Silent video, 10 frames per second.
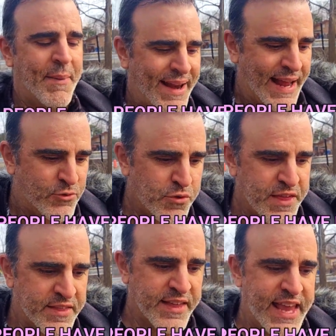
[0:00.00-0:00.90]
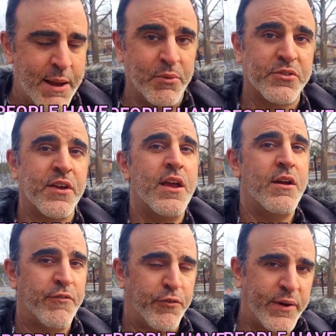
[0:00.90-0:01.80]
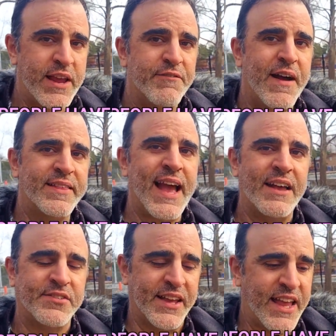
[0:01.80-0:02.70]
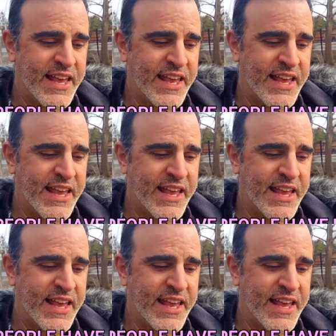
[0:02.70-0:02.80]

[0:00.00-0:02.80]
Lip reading: and I do think the game looks freaking fantastic.